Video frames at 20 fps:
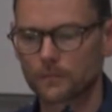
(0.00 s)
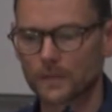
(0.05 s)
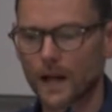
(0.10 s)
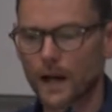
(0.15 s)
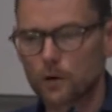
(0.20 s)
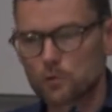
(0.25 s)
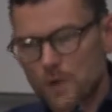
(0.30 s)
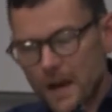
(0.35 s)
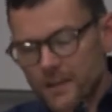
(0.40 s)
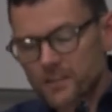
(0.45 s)

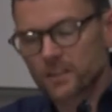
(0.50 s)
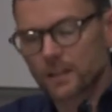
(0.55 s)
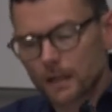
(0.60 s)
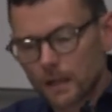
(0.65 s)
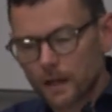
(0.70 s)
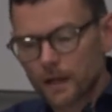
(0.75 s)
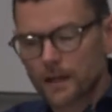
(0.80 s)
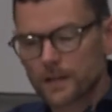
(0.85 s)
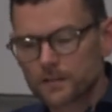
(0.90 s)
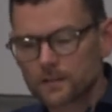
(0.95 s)
are
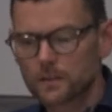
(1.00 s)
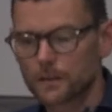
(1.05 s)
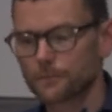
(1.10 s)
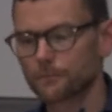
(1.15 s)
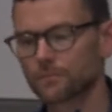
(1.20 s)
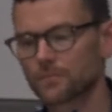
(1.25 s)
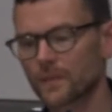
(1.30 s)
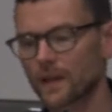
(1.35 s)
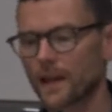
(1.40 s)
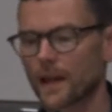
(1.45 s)
racialized,
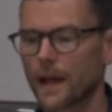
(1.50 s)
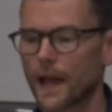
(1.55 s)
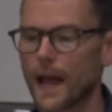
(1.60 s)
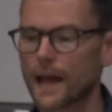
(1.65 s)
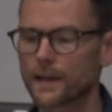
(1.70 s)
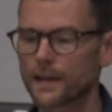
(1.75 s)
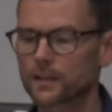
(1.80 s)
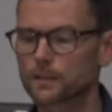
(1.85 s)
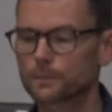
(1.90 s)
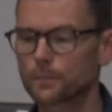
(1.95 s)

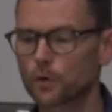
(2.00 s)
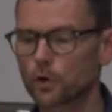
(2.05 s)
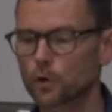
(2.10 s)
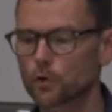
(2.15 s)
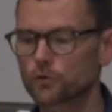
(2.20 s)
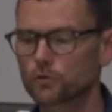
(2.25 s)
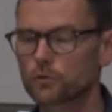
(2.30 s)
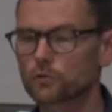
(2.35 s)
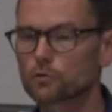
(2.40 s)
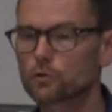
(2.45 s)
and
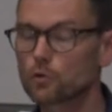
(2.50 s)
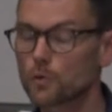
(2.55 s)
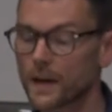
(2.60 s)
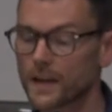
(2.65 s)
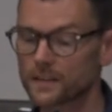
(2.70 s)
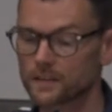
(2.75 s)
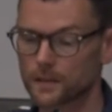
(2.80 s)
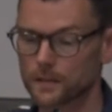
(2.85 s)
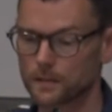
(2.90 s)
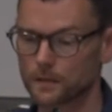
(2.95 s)
exposed to
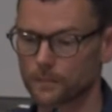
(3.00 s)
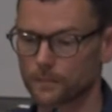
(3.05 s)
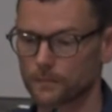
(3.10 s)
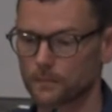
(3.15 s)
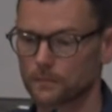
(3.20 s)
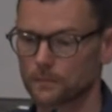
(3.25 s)
racism.